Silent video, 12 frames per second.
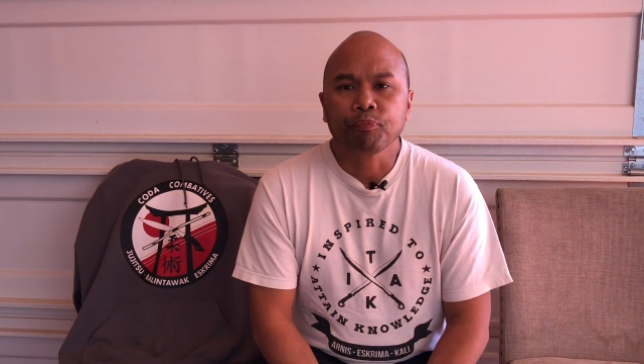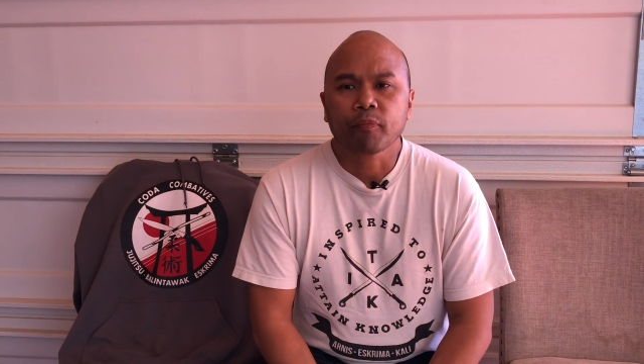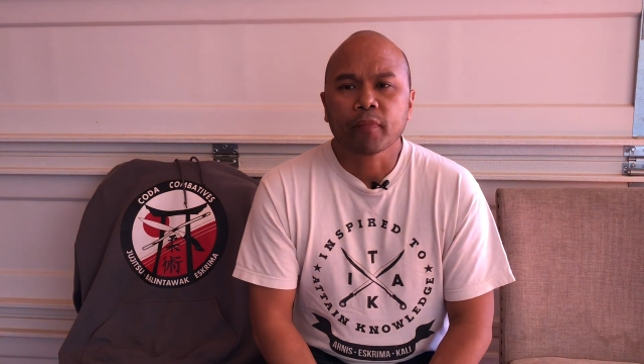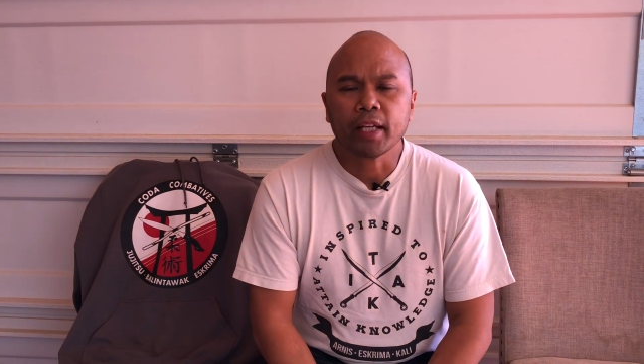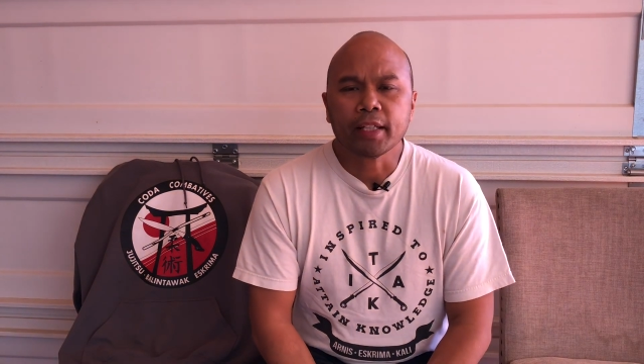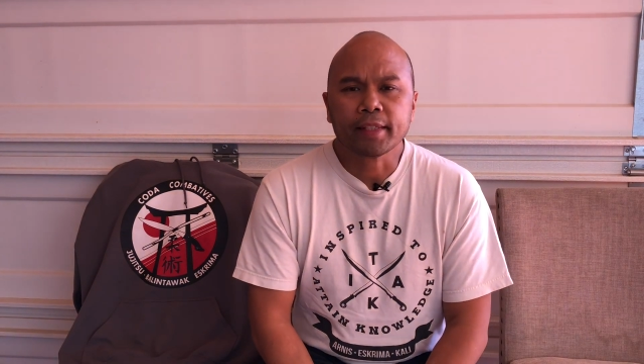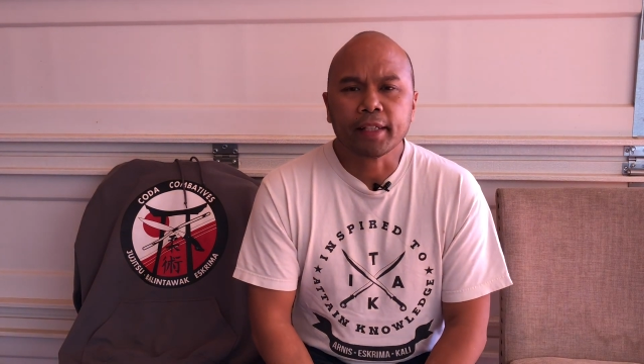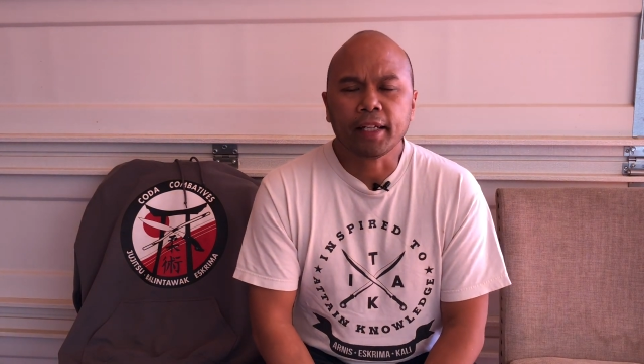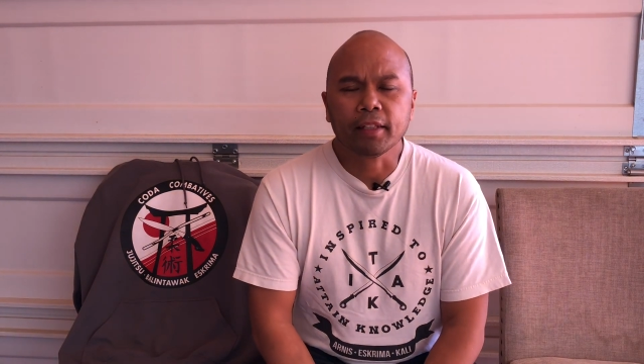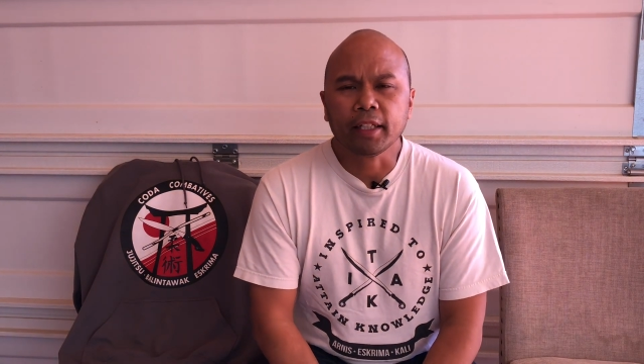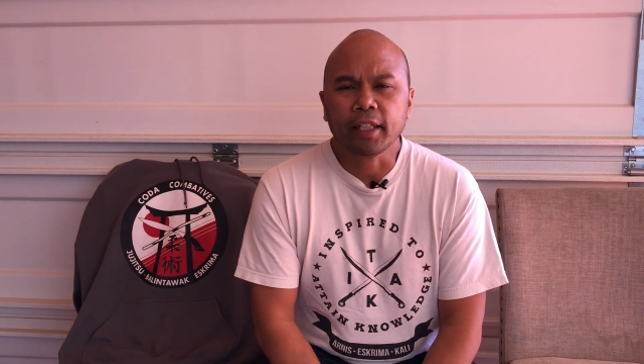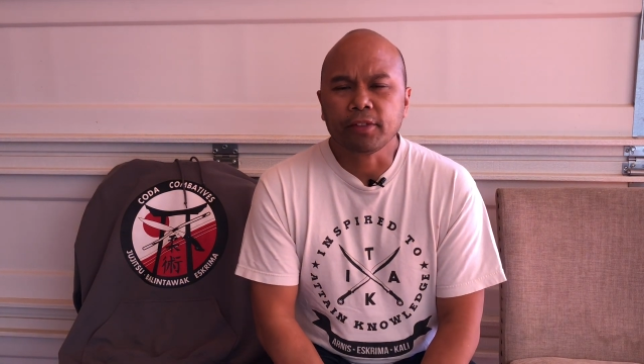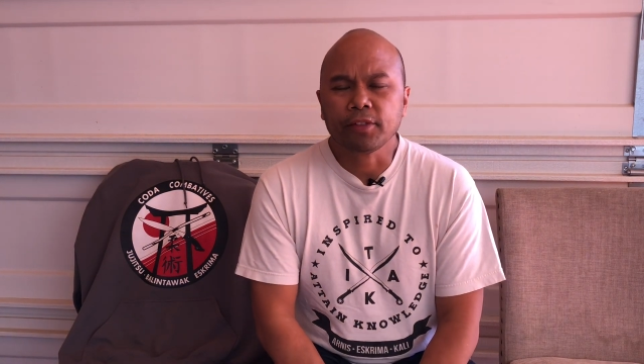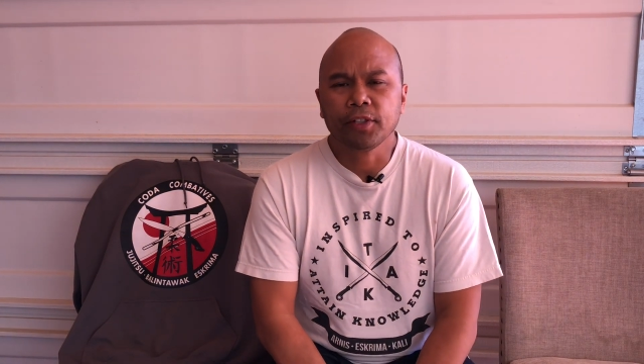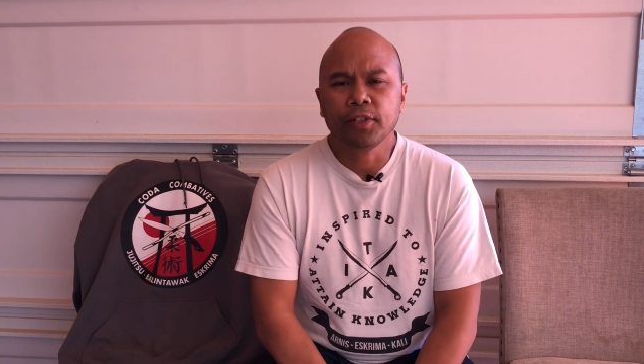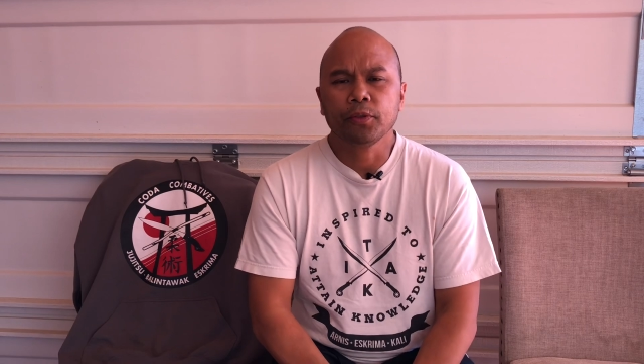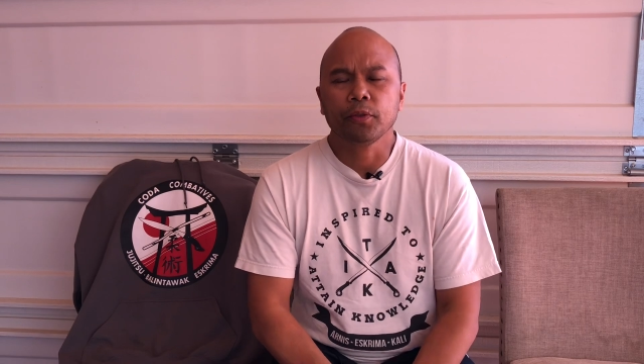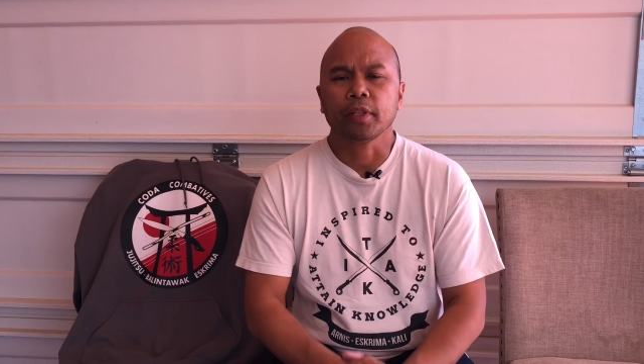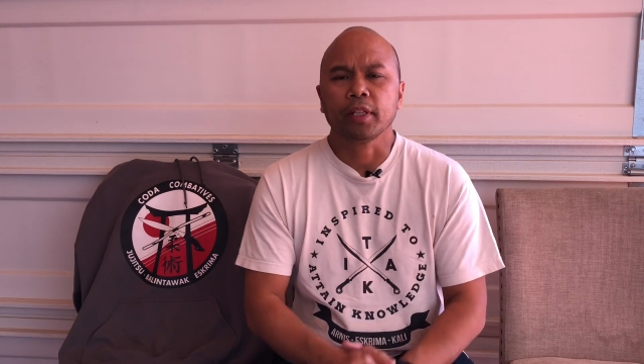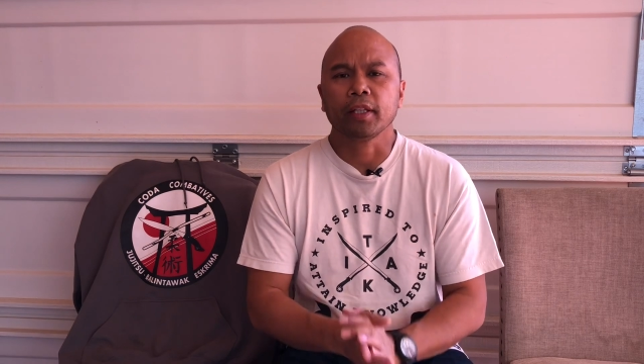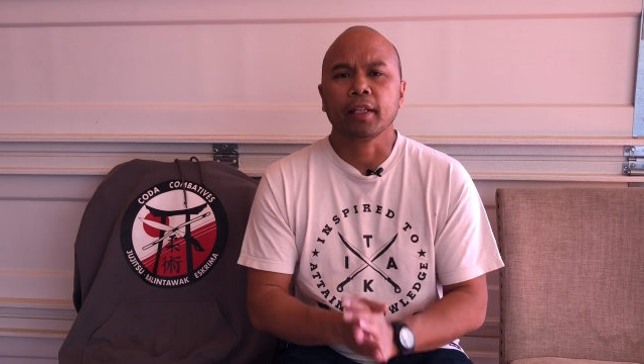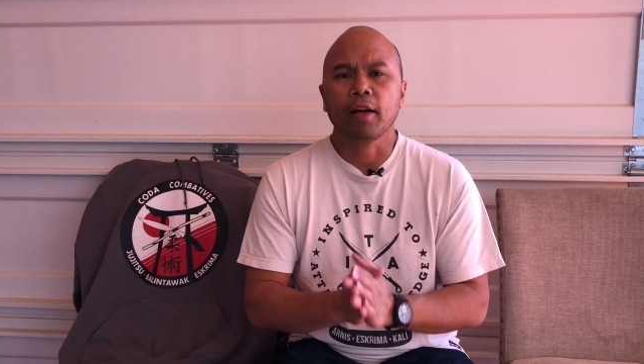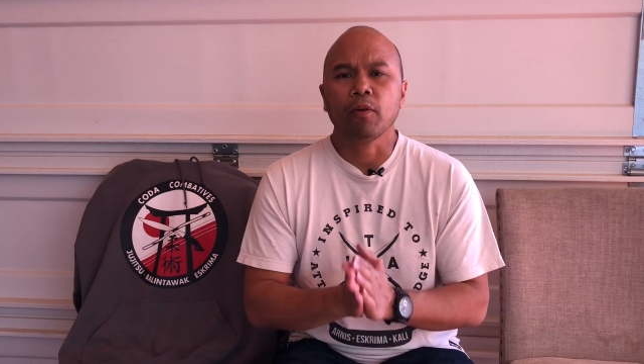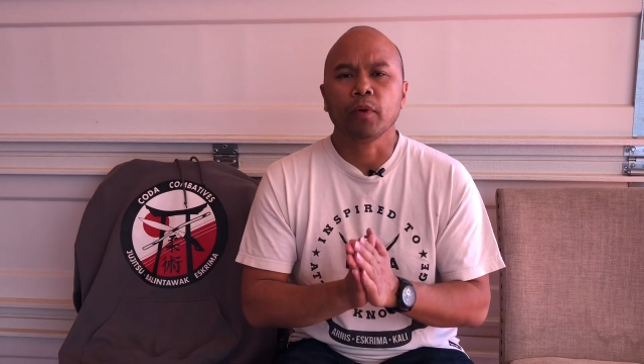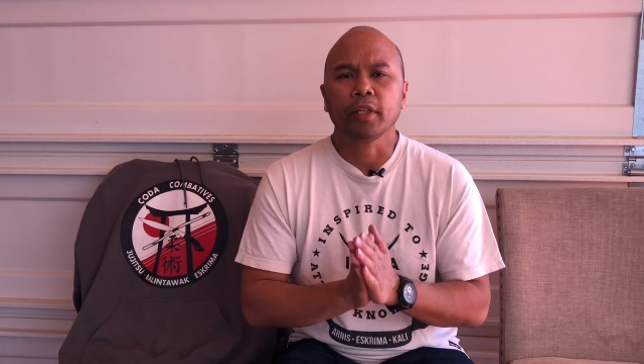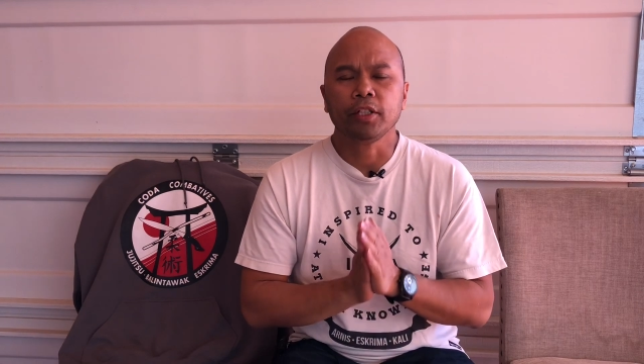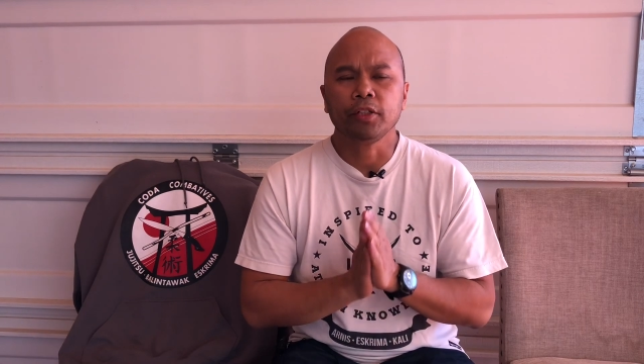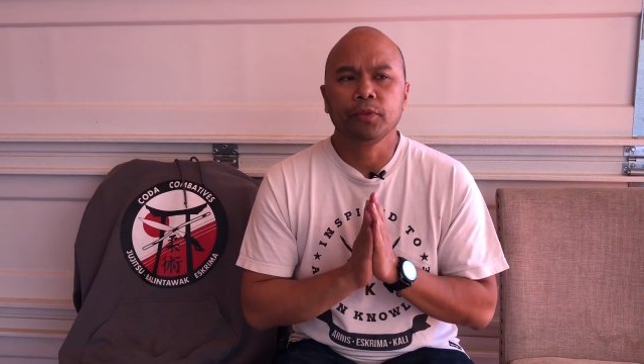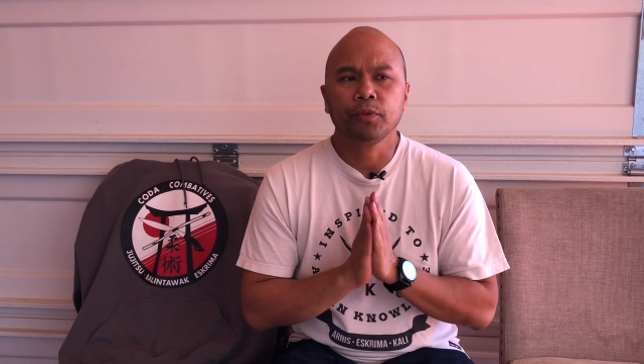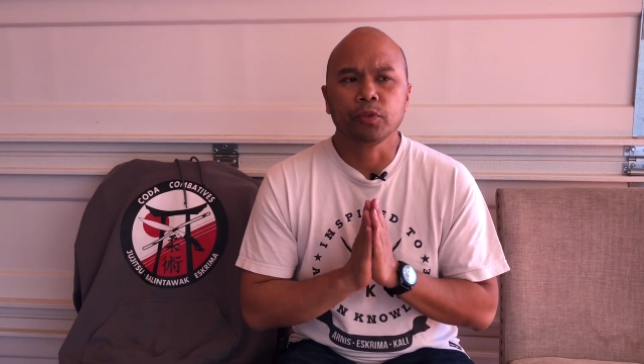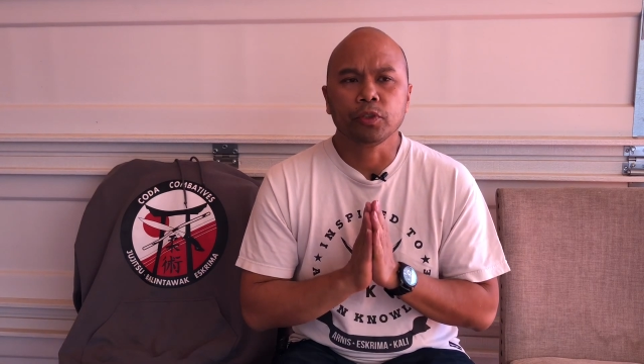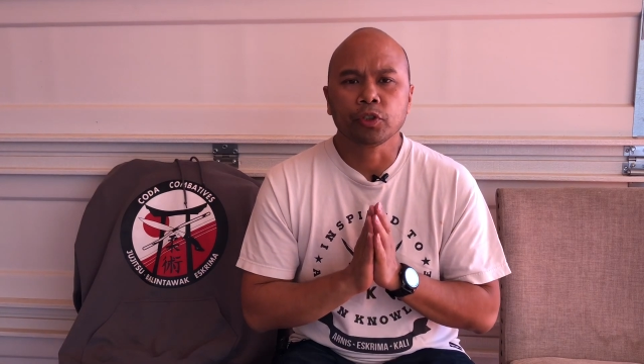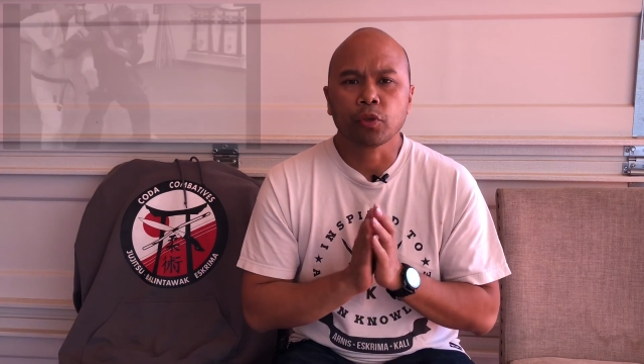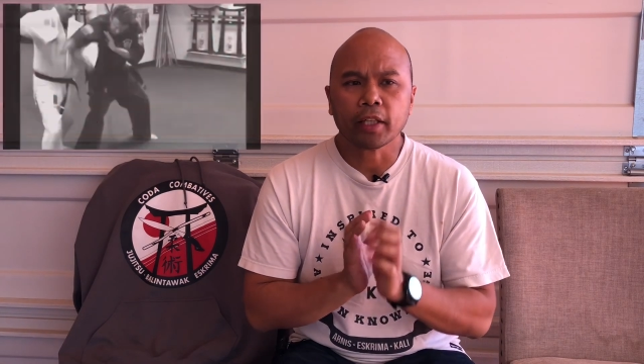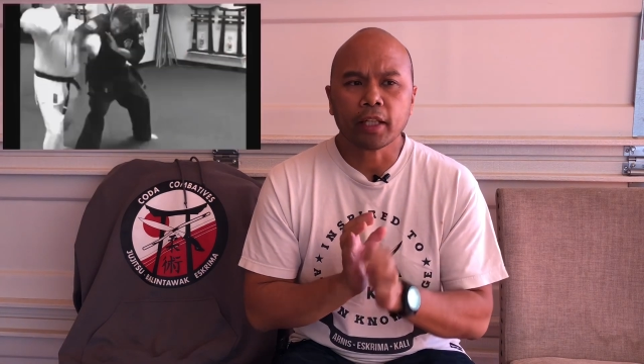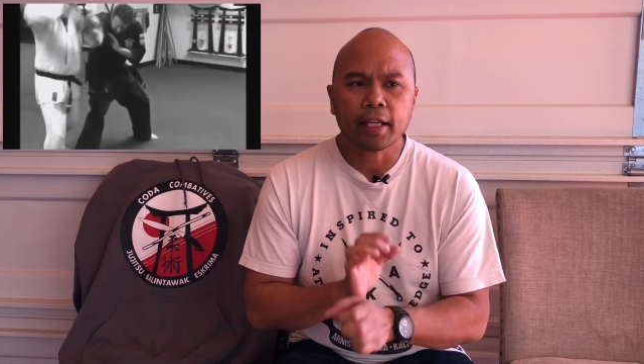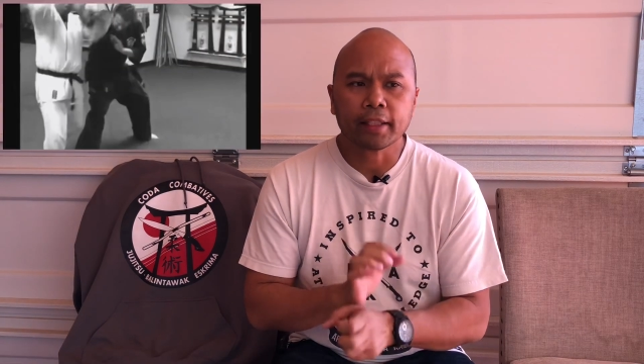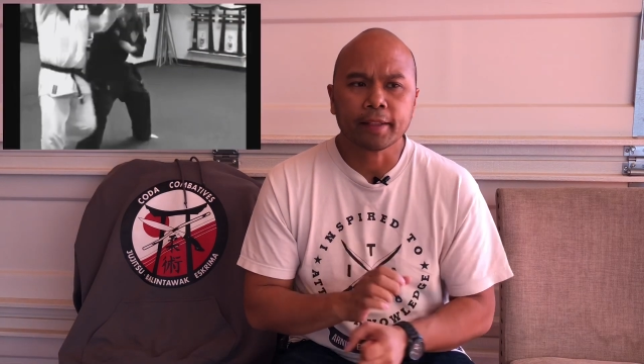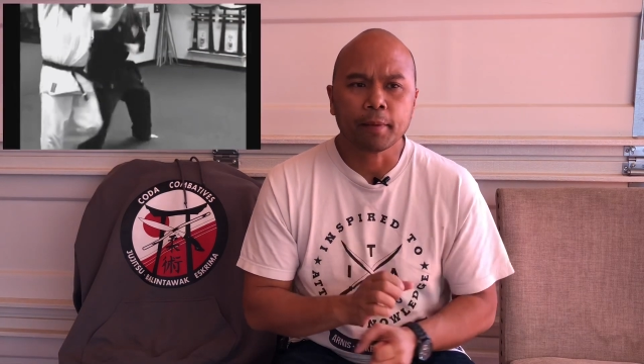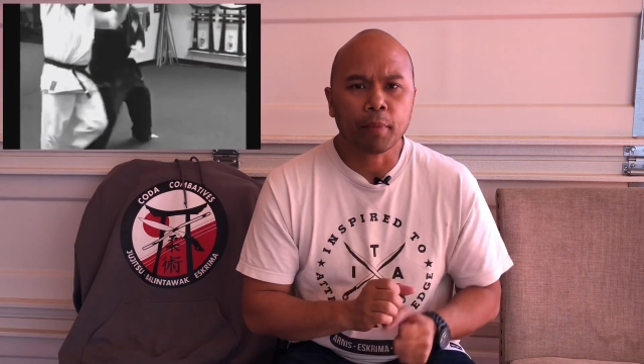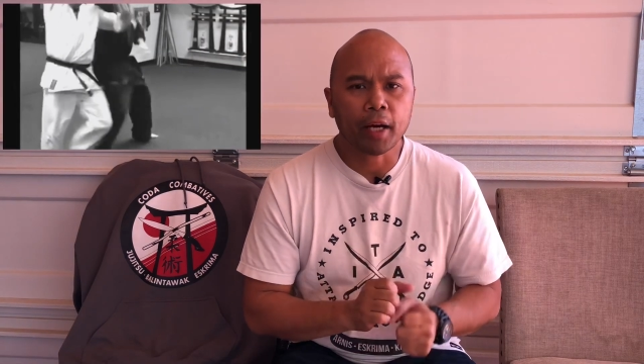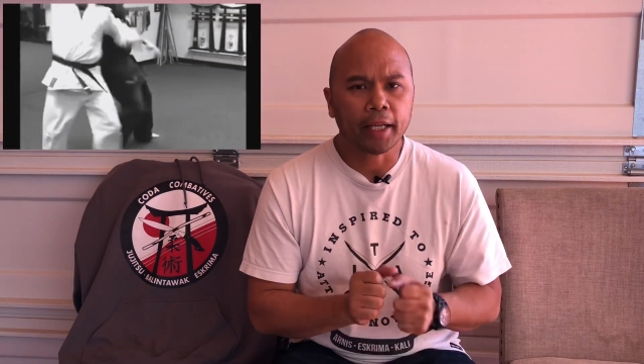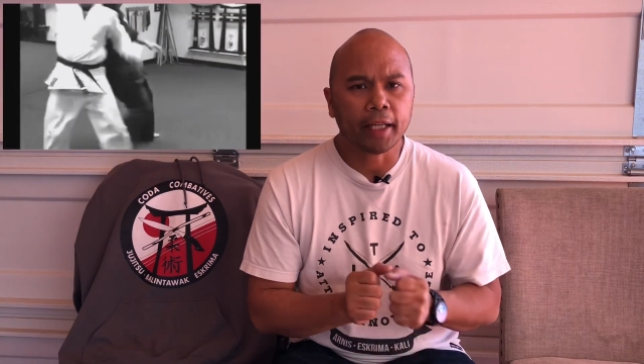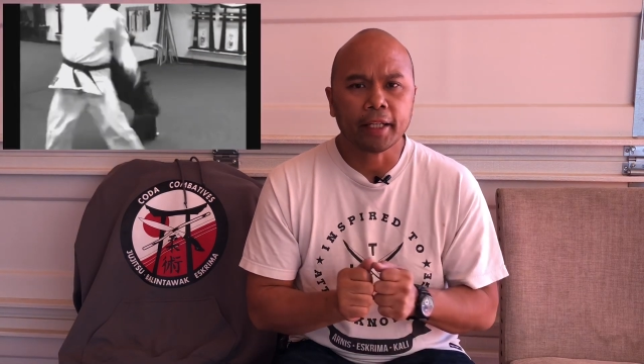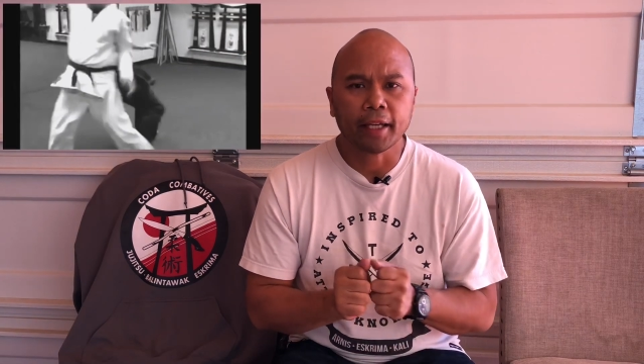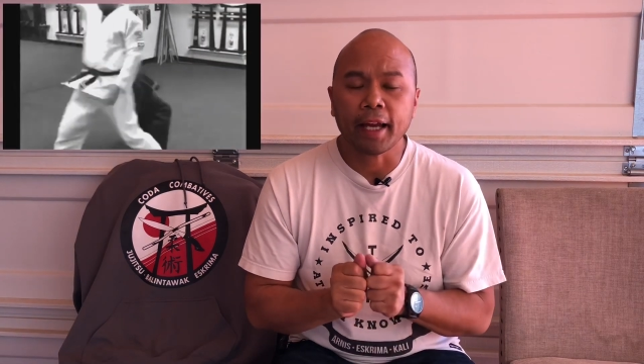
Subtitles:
Incidentally too, that when you joint lock somebody